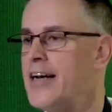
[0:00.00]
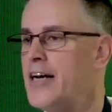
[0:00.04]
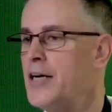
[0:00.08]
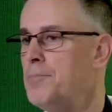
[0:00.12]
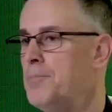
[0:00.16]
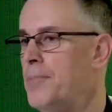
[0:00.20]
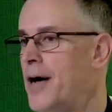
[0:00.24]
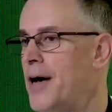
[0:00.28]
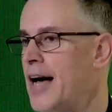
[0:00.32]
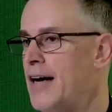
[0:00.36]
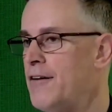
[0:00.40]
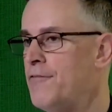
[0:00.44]

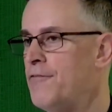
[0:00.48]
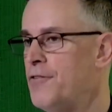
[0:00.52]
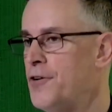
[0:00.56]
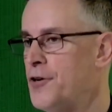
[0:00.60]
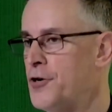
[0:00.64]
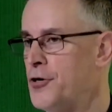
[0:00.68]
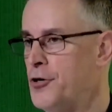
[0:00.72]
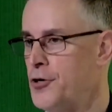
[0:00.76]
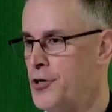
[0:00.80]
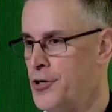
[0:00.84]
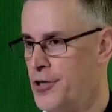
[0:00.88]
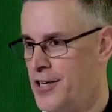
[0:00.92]
I got
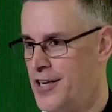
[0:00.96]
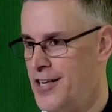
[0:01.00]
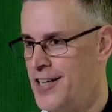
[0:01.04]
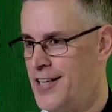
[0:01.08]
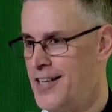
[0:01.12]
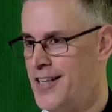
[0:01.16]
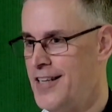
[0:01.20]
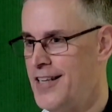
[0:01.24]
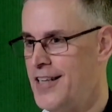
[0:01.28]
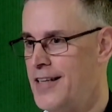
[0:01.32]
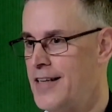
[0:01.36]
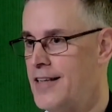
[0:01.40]
back for
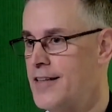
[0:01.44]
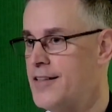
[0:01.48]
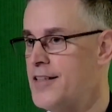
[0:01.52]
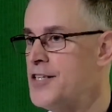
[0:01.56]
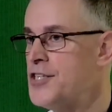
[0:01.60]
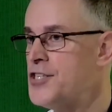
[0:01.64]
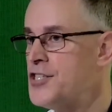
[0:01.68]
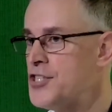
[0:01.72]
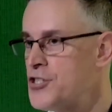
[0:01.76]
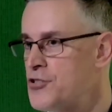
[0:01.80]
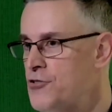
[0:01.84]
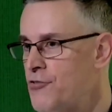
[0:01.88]
good
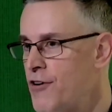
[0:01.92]
the